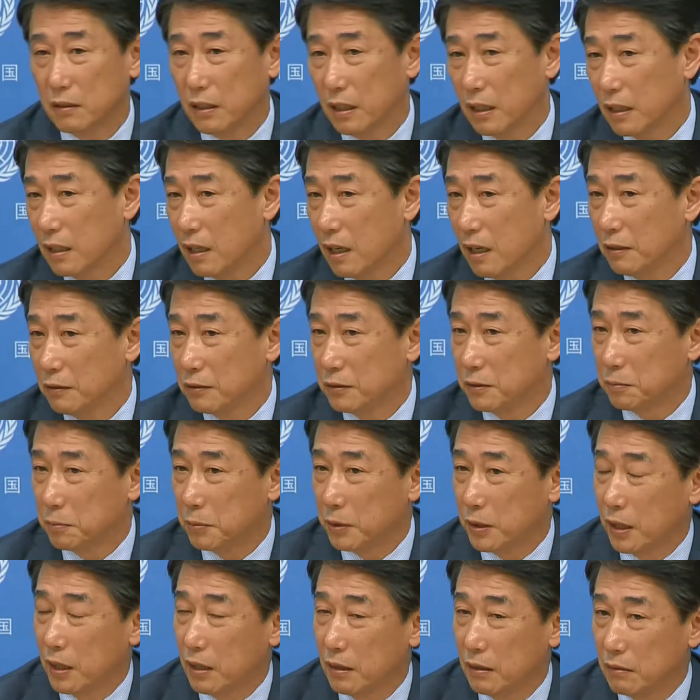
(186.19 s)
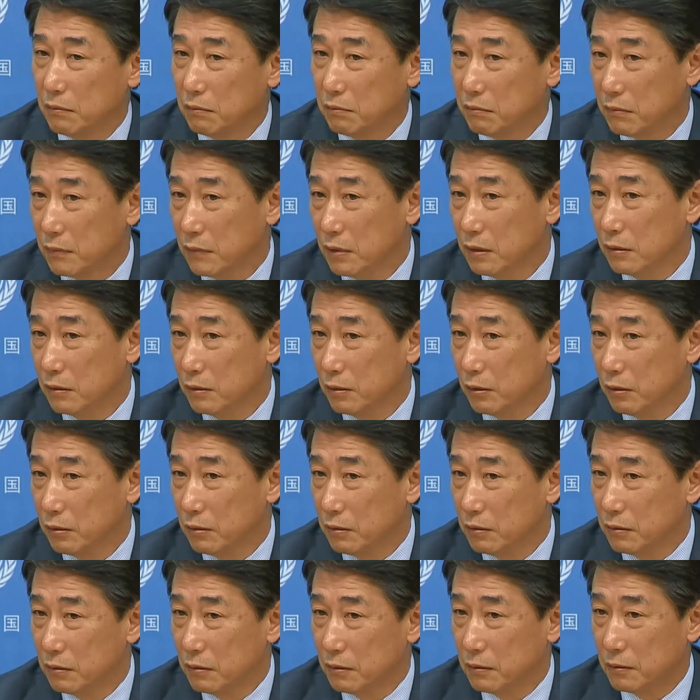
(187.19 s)
stakeouts, but I didn't
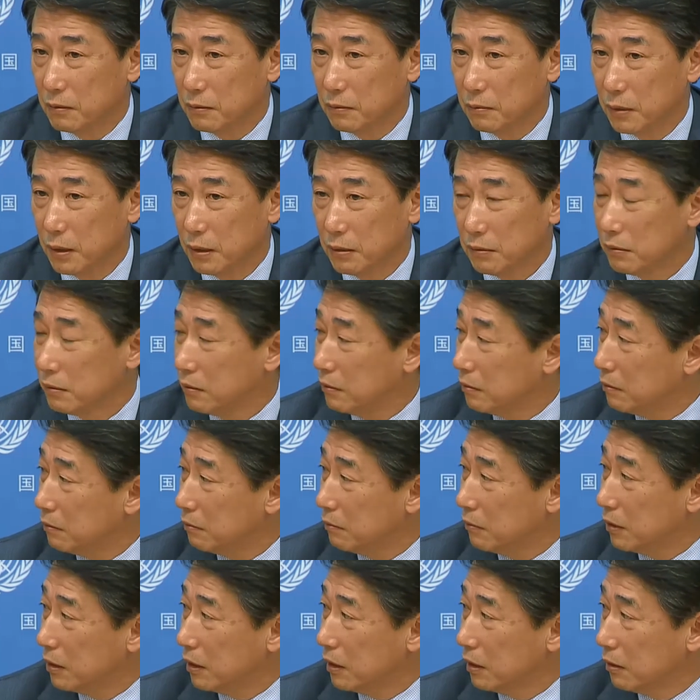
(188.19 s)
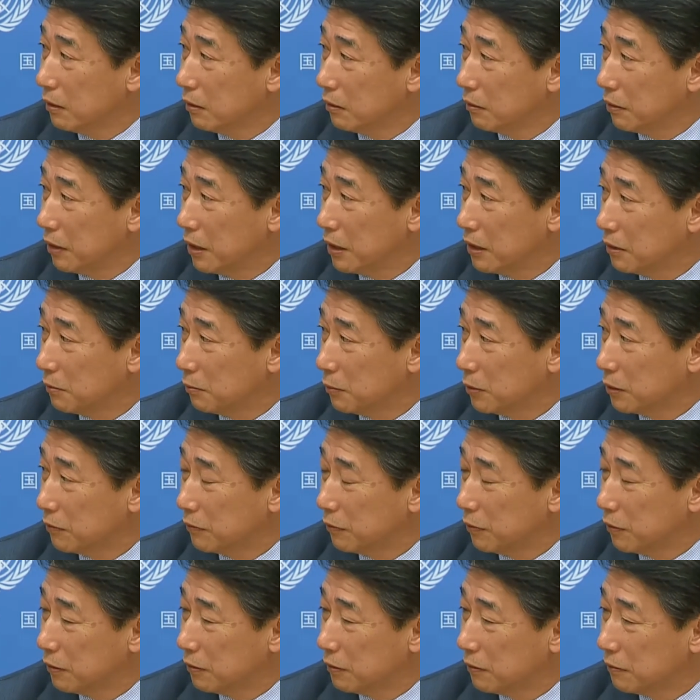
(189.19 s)
know about any
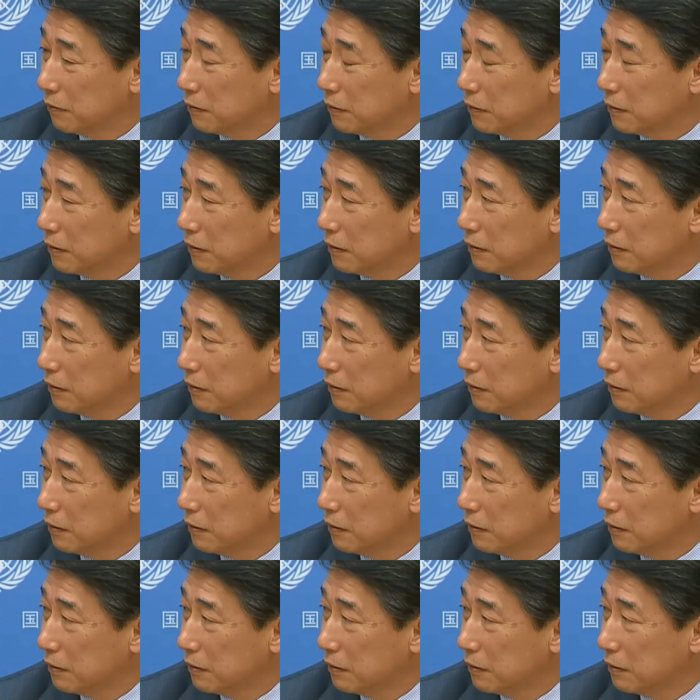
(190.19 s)
arrangement. For no, I